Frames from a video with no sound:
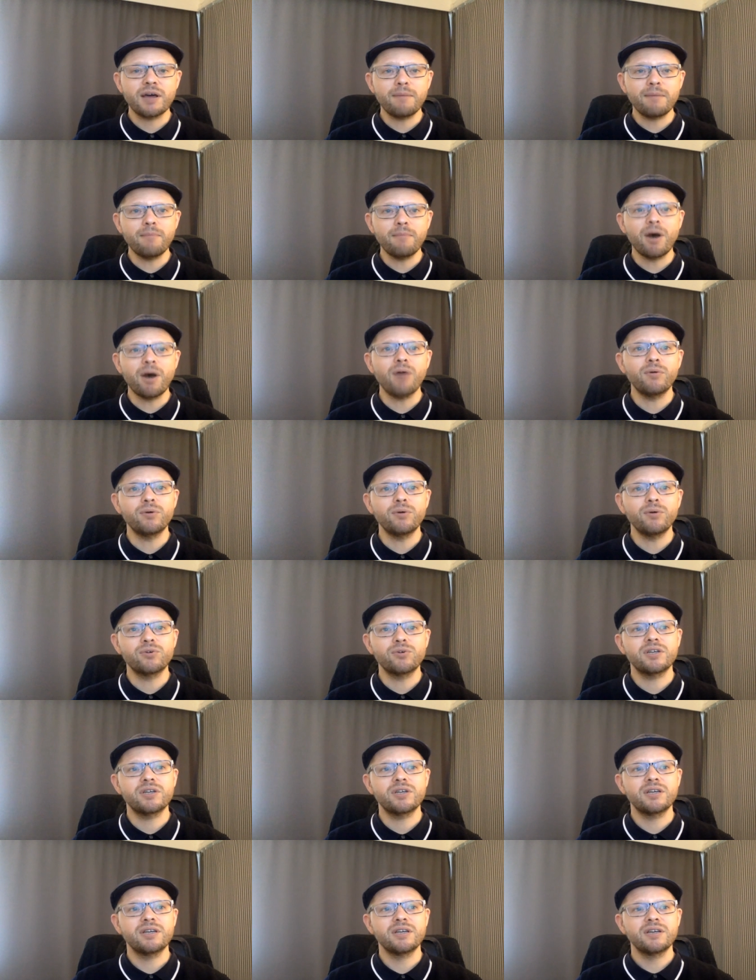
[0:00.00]

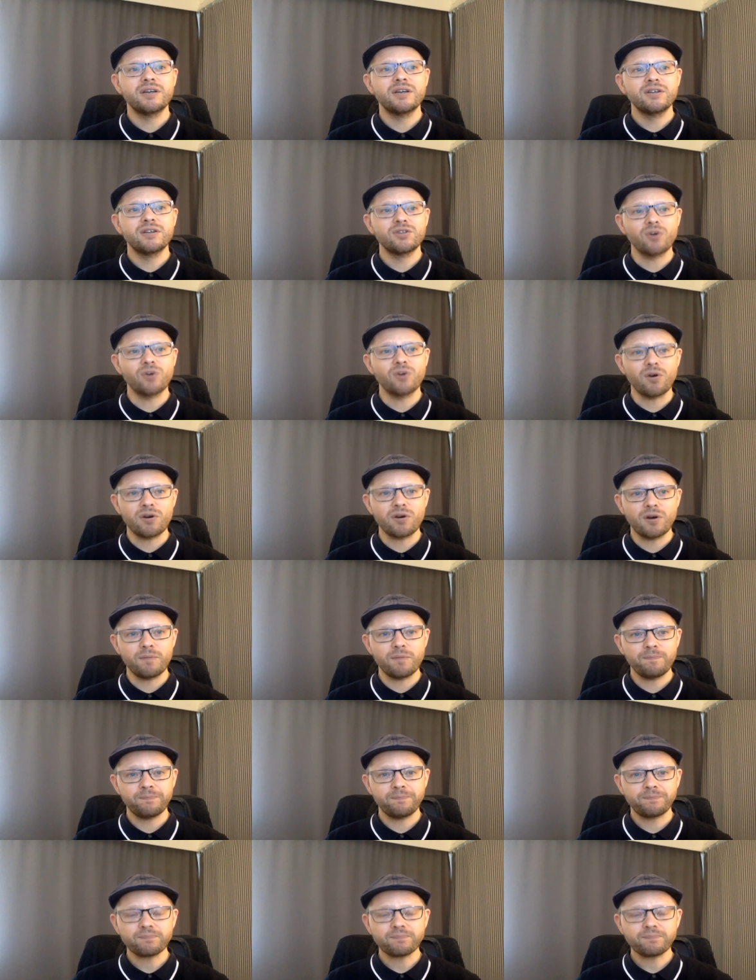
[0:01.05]
markwiltshire.com.
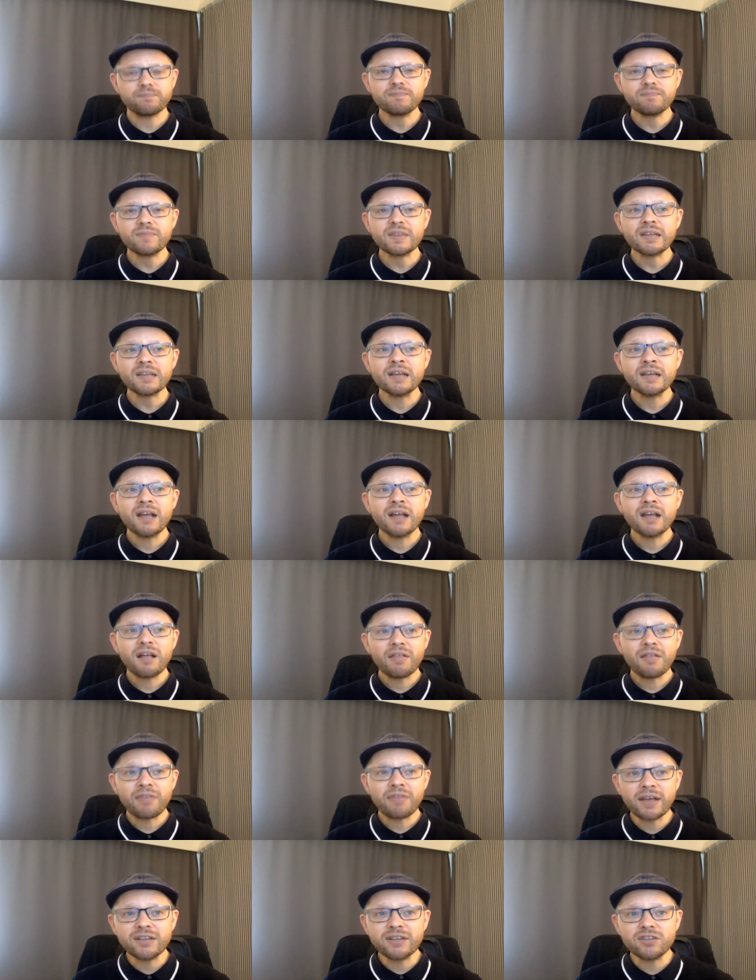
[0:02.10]

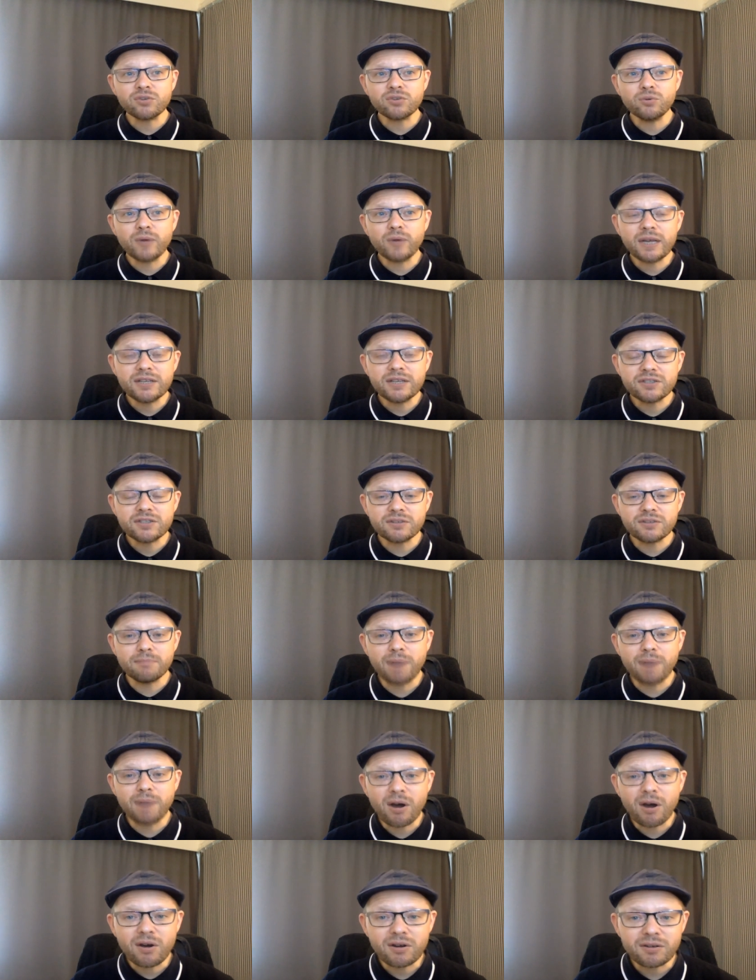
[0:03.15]
Thanks as always to
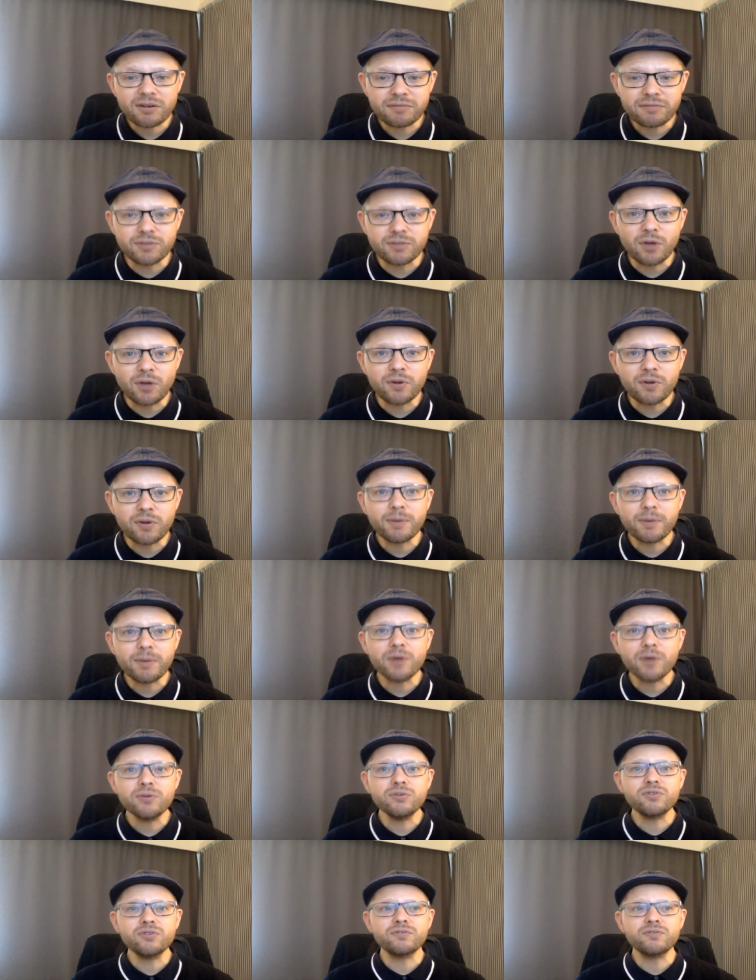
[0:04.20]
Mark from Dodo
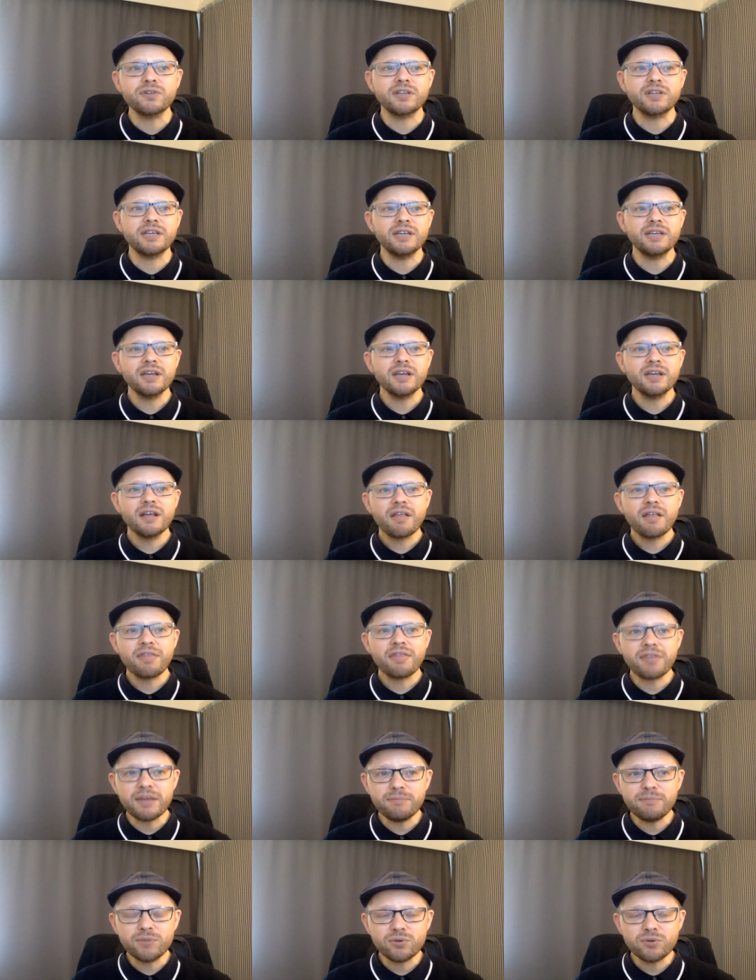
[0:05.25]
Bones for the
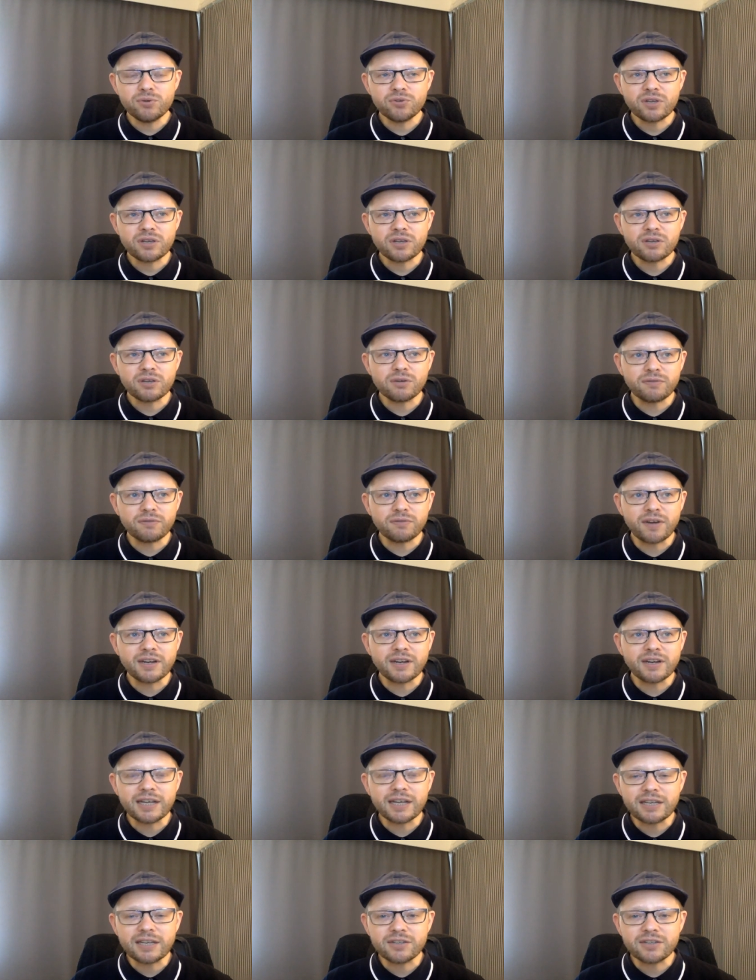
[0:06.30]
theme music. You'll find a
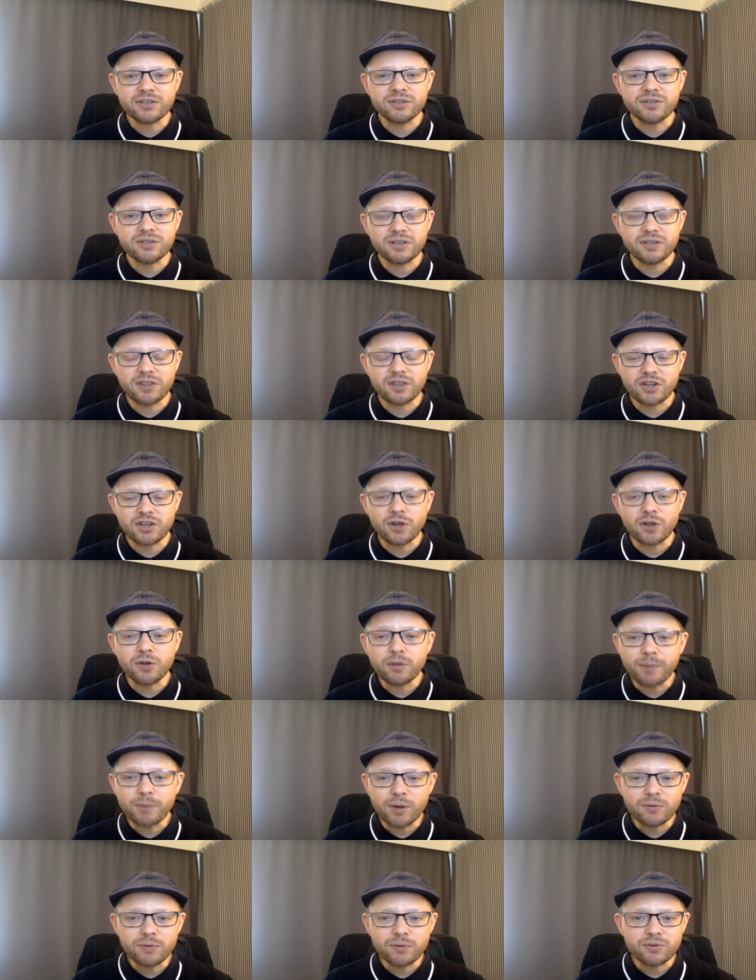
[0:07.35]
link to the Dodo
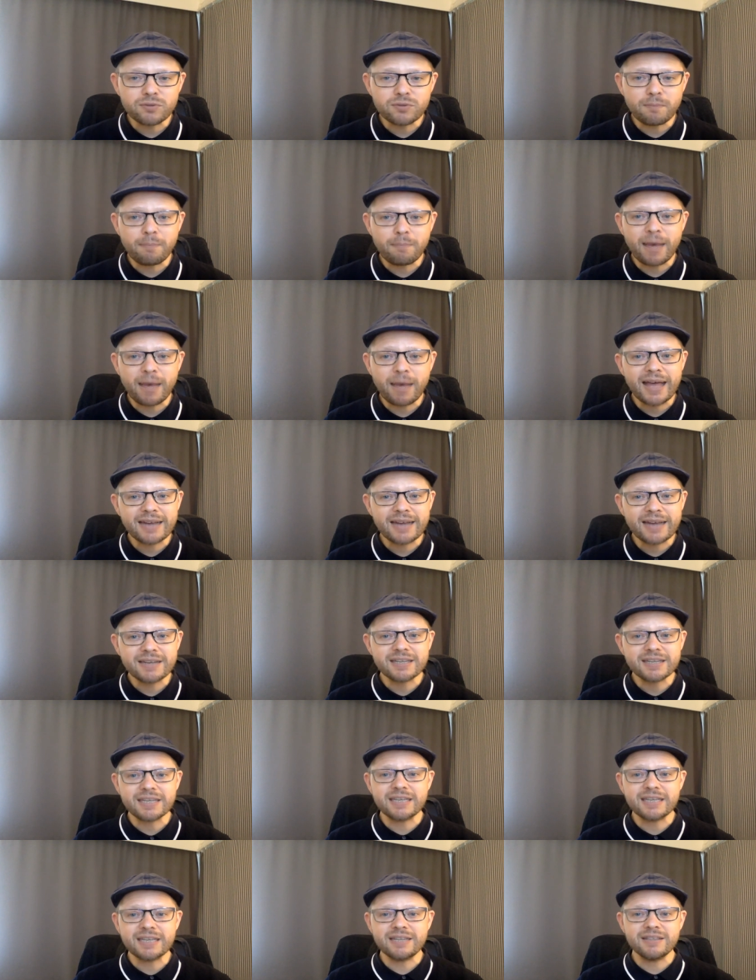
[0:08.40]
Bones band
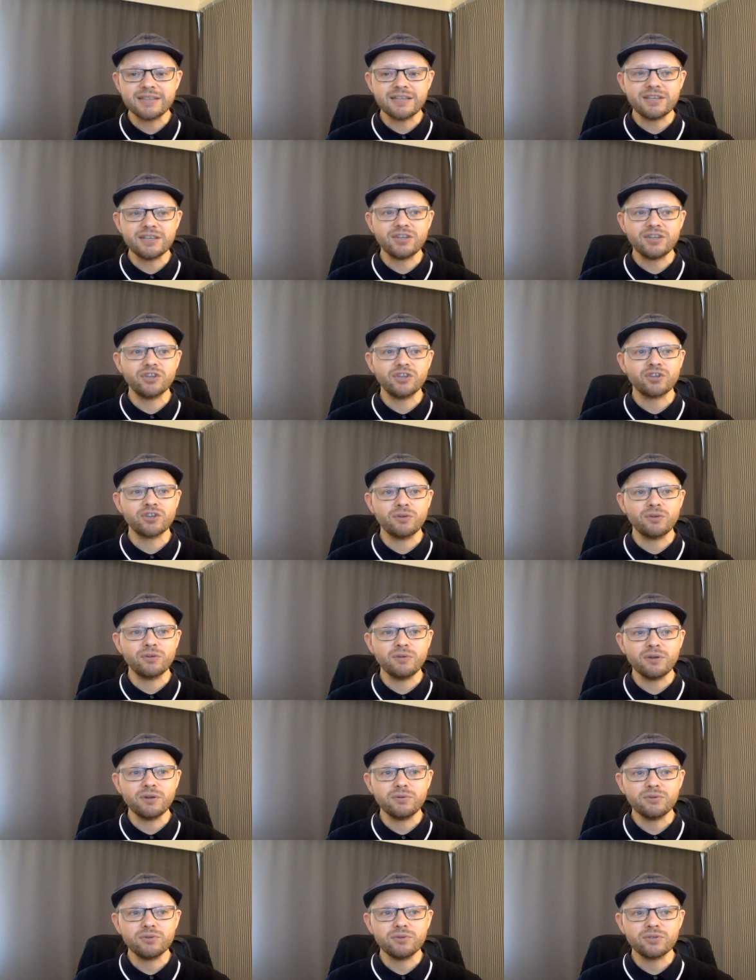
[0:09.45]
in the show
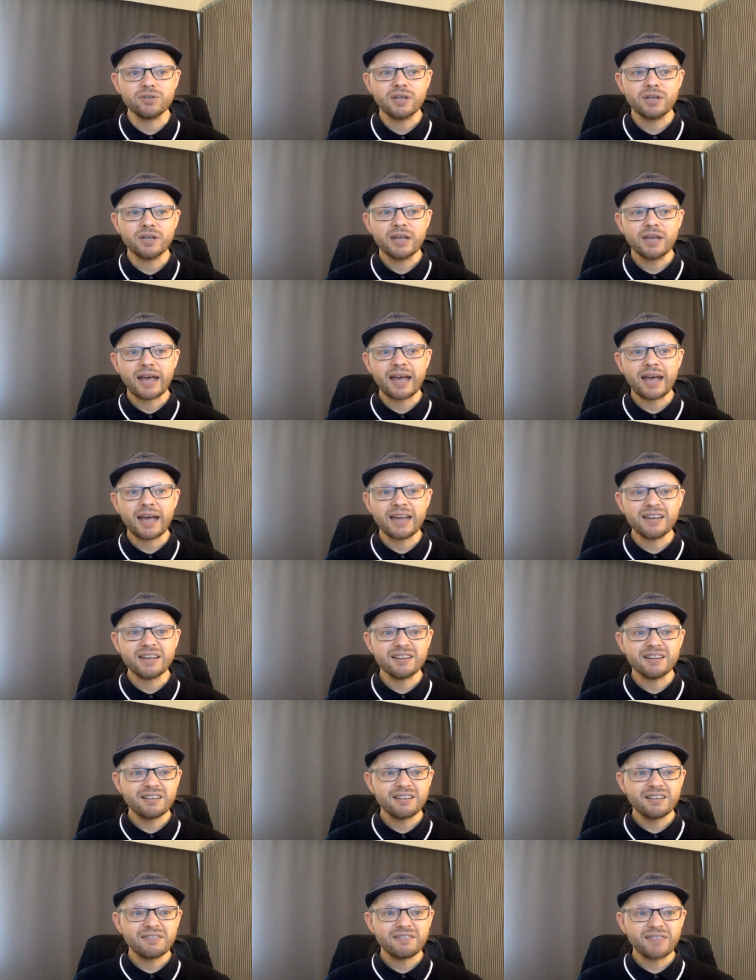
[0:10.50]
notes. And
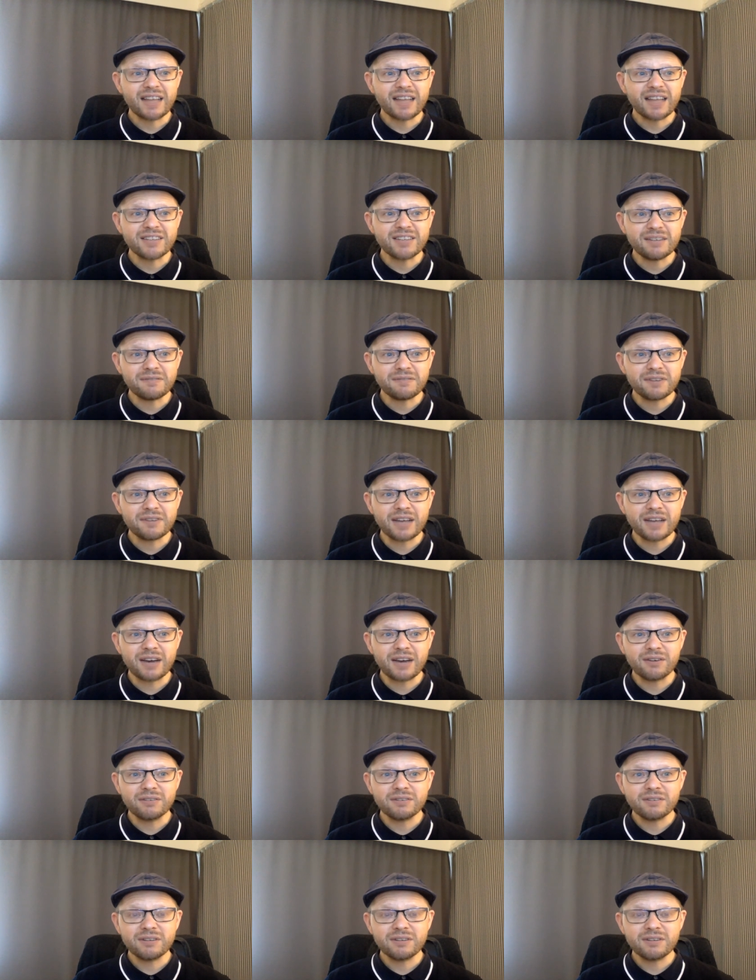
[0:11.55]
that's it for now.